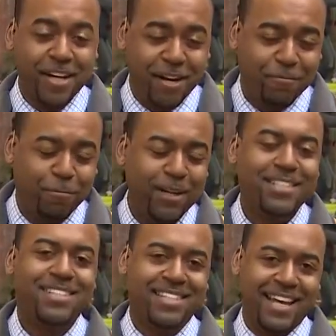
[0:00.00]
of what
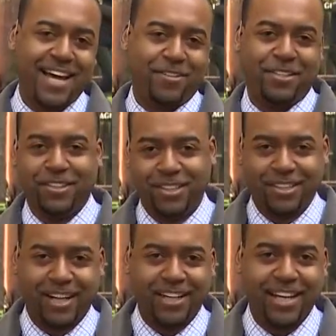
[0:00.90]
Seattle could look
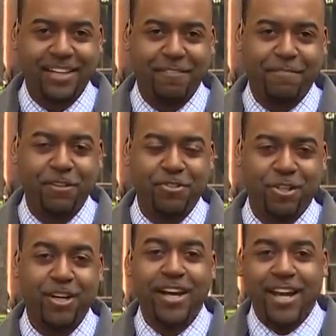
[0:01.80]
like in the future.